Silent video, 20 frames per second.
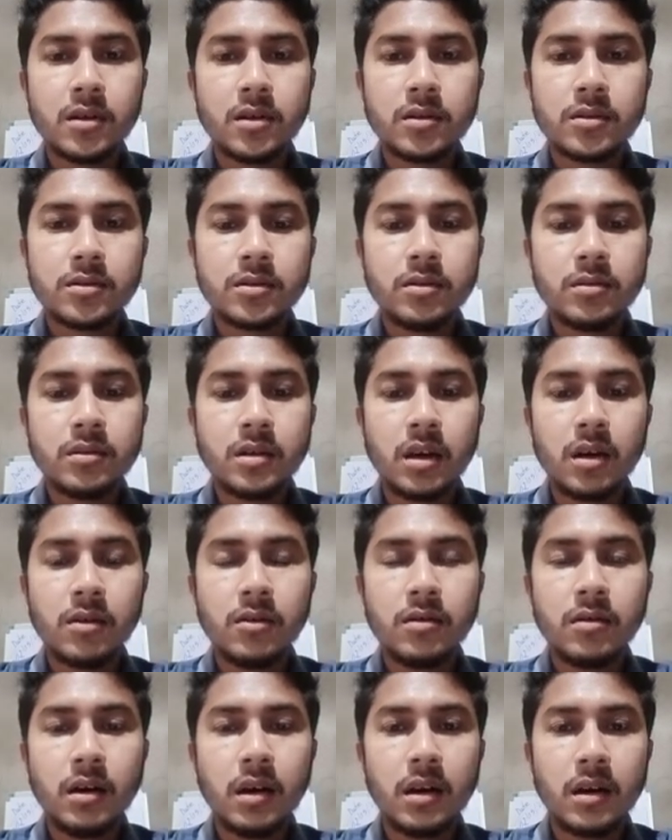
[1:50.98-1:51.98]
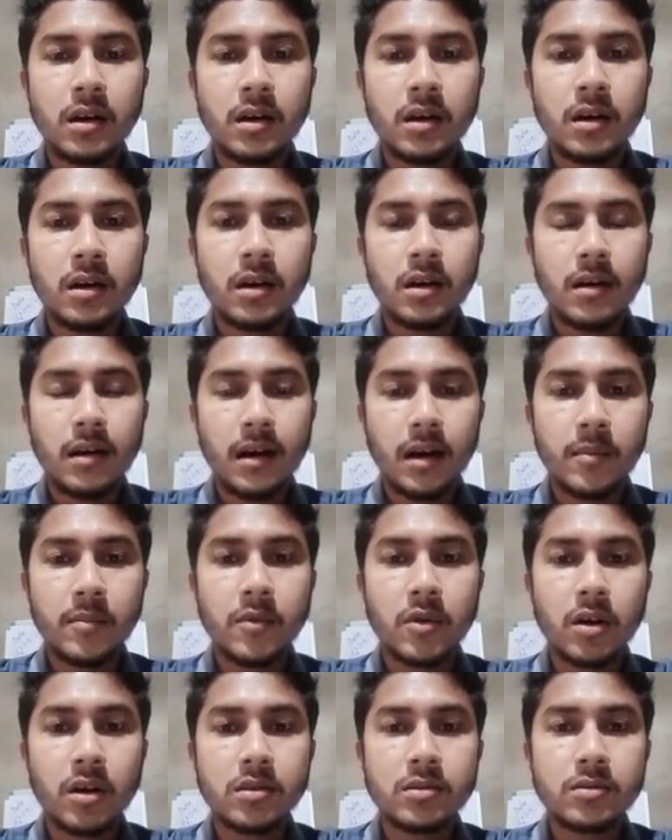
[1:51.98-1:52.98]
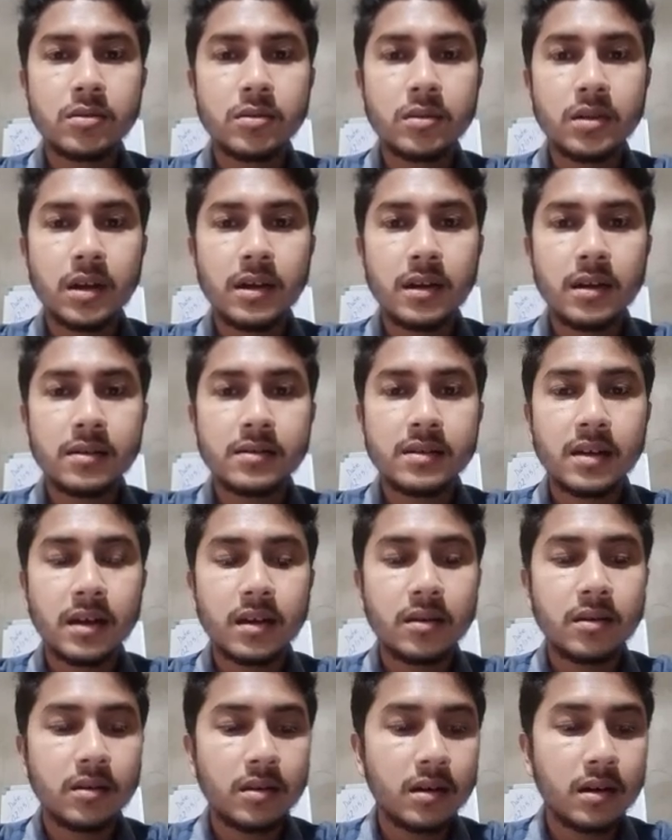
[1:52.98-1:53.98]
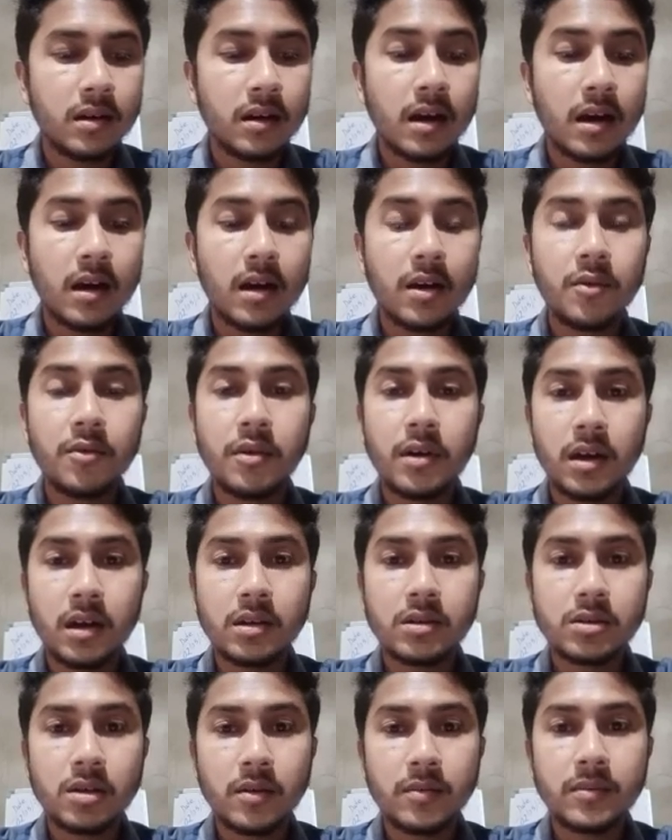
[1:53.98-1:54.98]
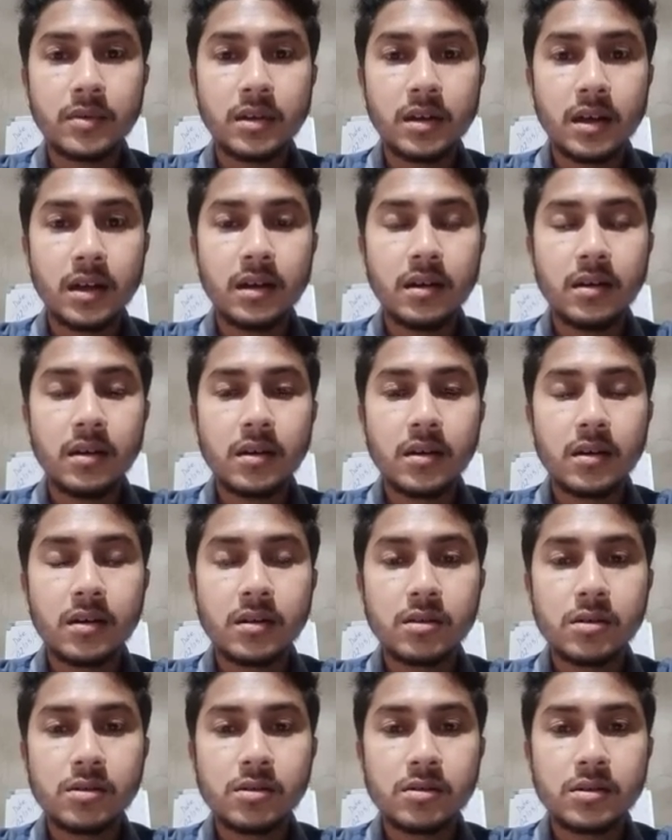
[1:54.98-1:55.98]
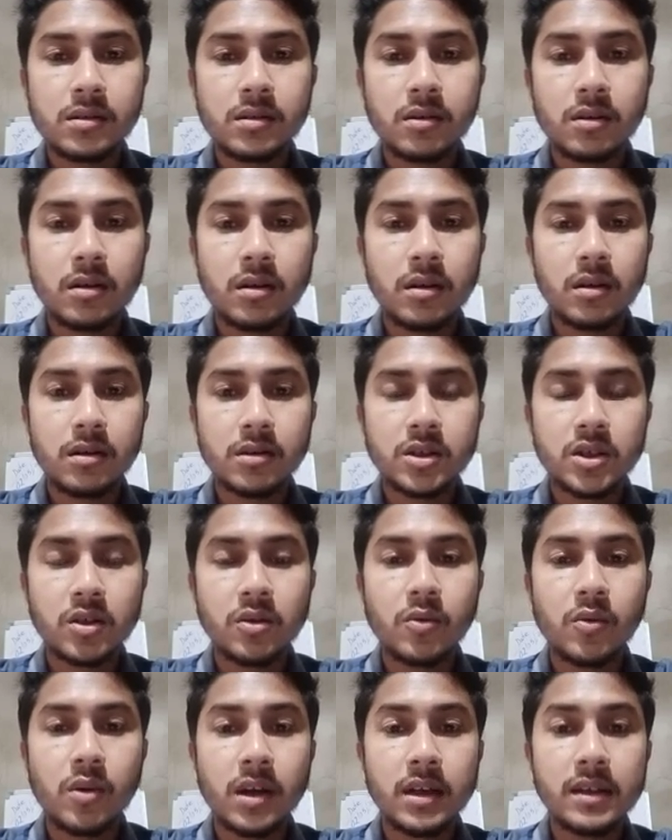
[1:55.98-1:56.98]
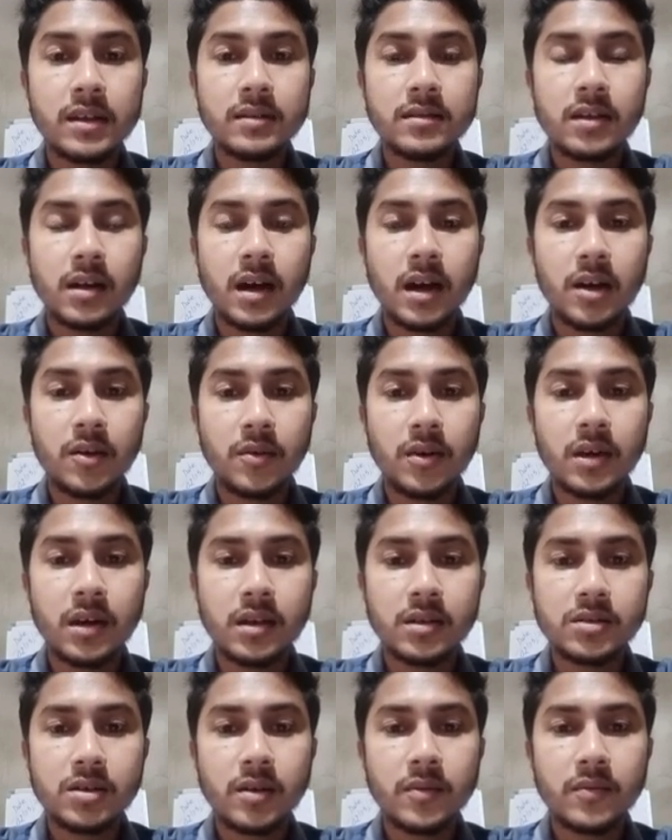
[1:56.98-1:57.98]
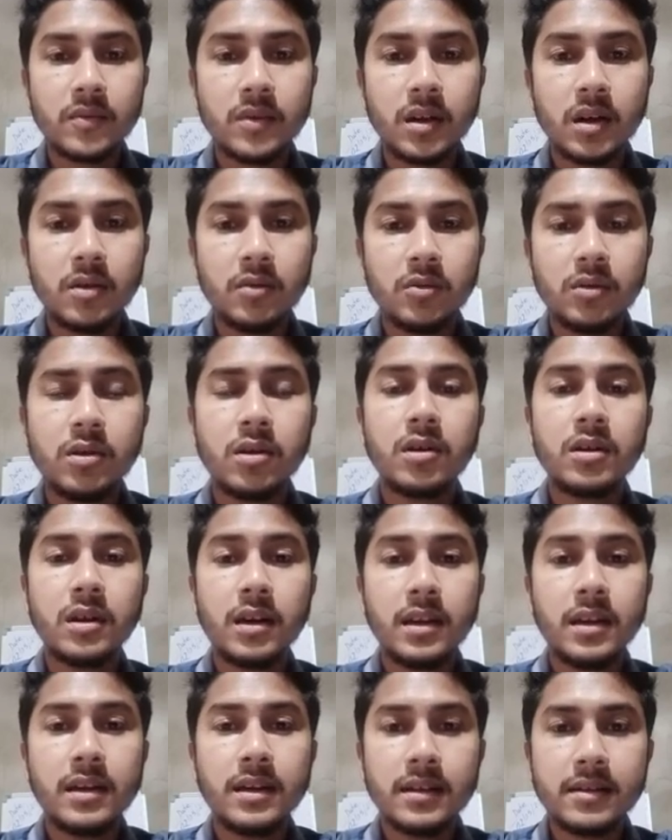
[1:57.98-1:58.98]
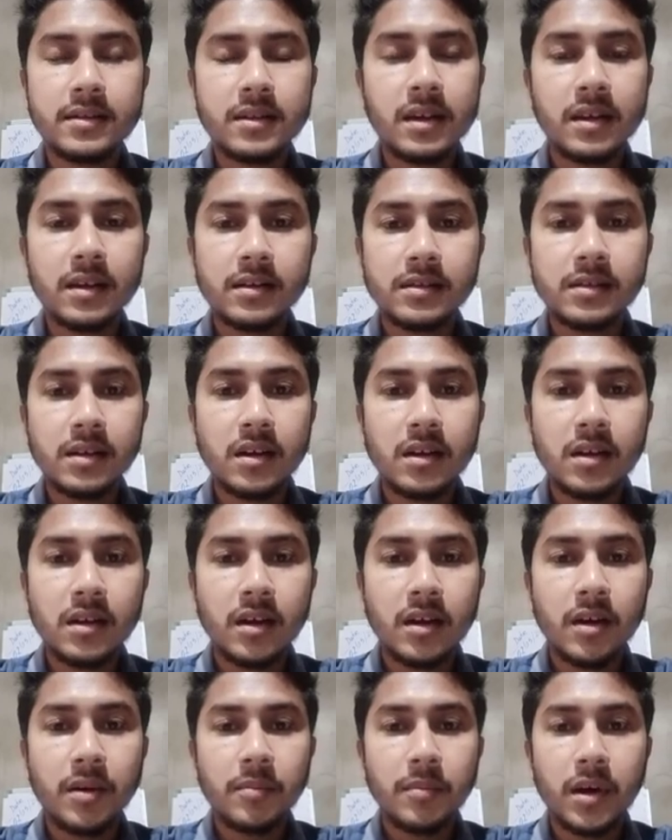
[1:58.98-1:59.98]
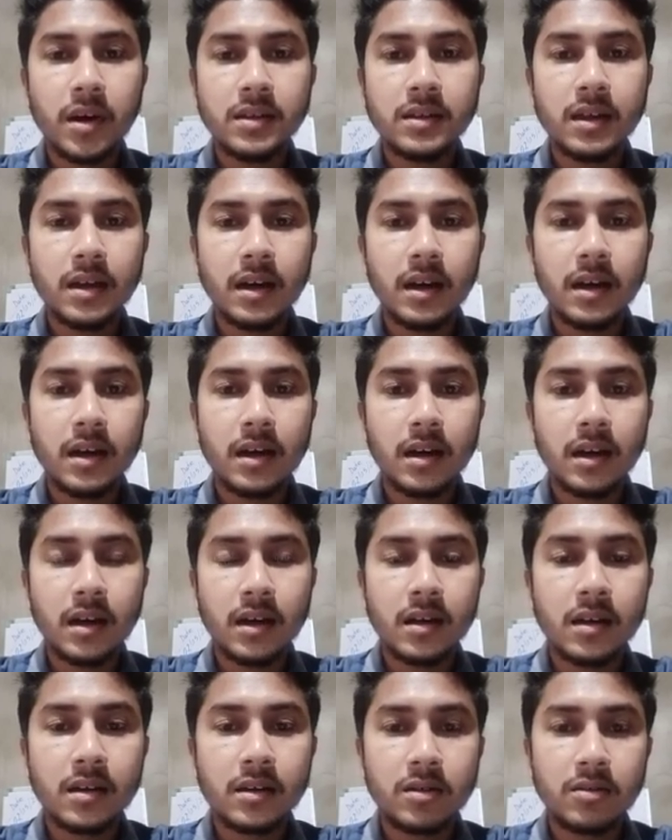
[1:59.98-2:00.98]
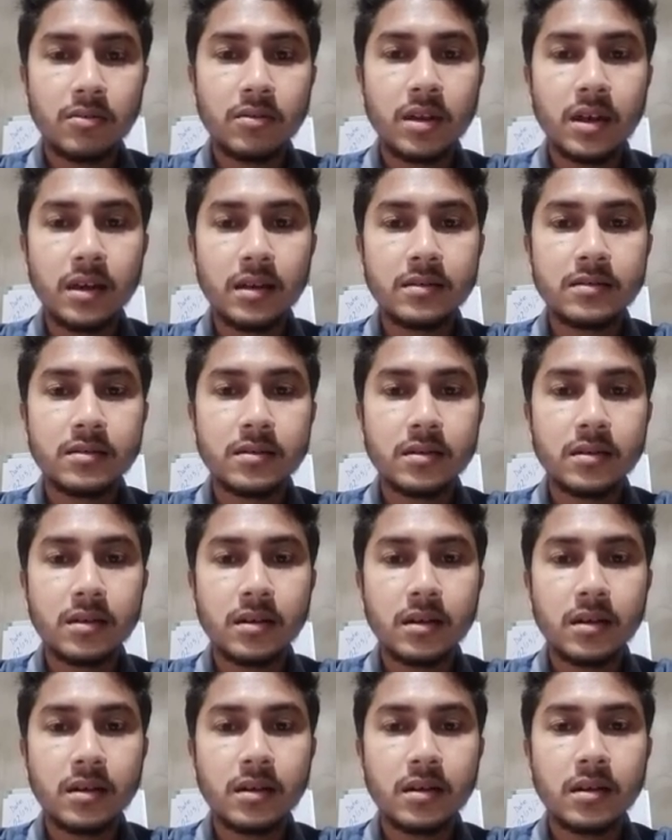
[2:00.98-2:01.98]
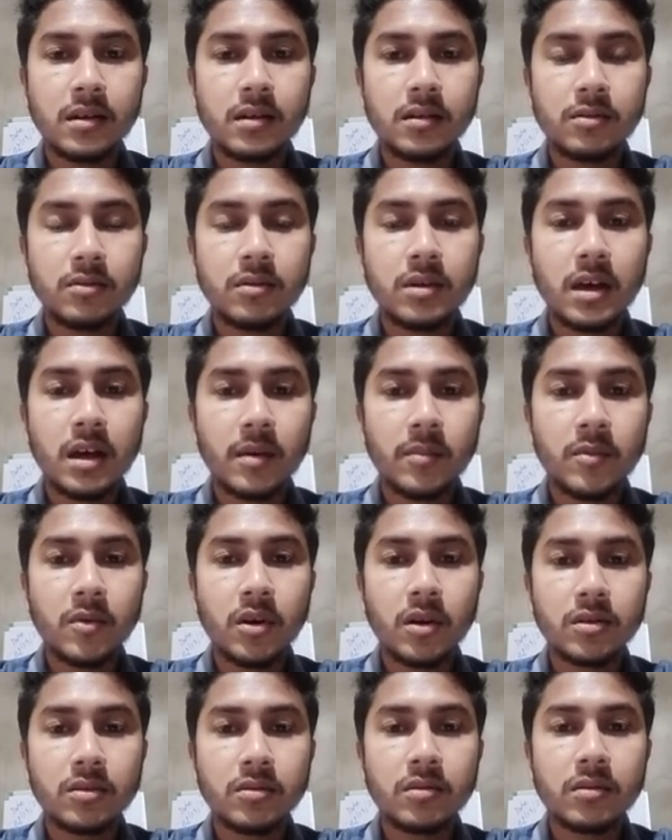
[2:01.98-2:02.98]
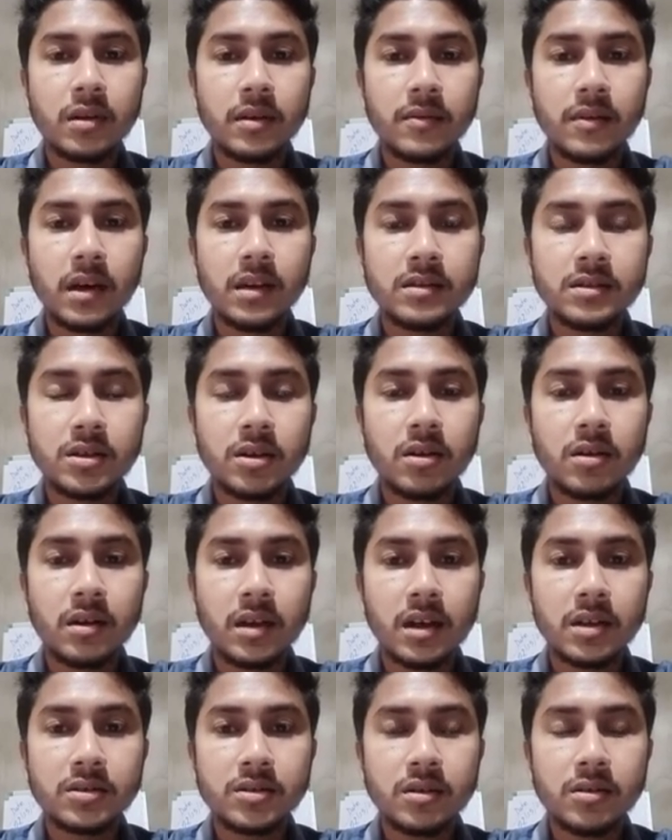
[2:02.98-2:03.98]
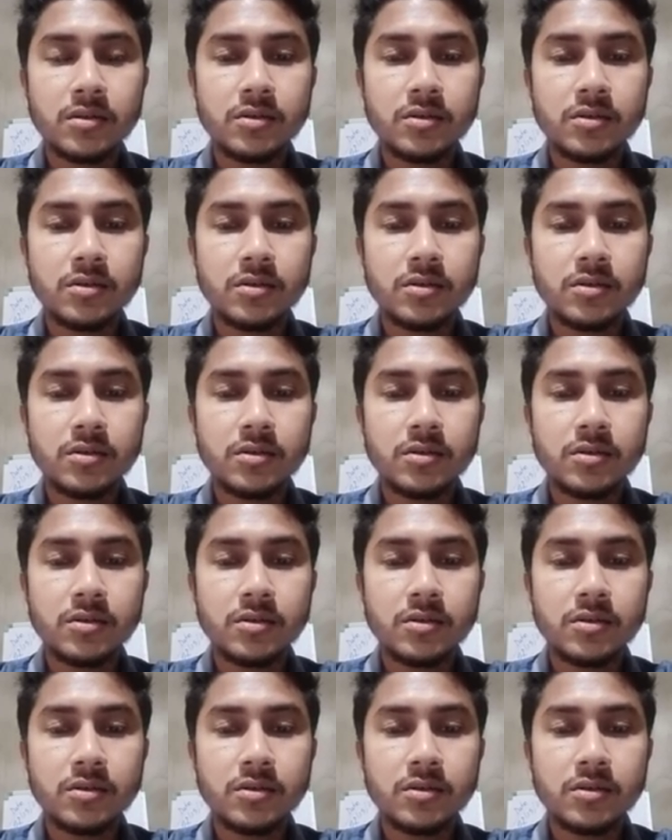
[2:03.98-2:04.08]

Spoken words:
So now I'm going to tell us that hardware and software. So what is hardware and software? We already discussed, but today I'm going to revise your lesson.